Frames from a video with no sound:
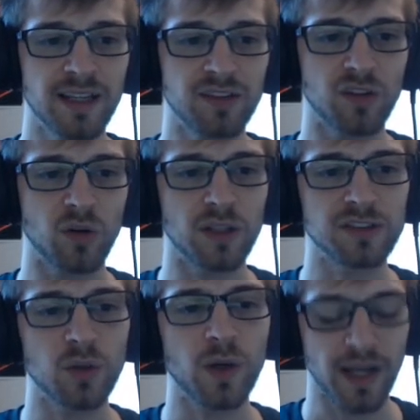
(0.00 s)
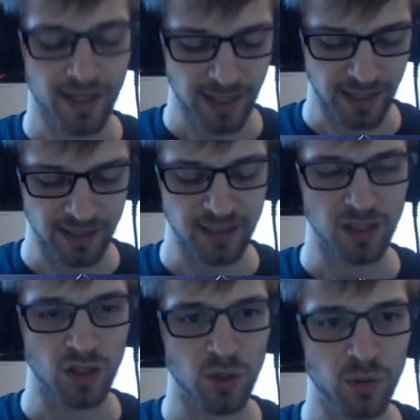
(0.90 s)
So let's go ahead and
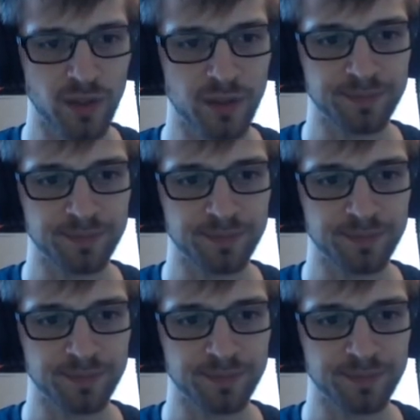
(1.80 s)
encode.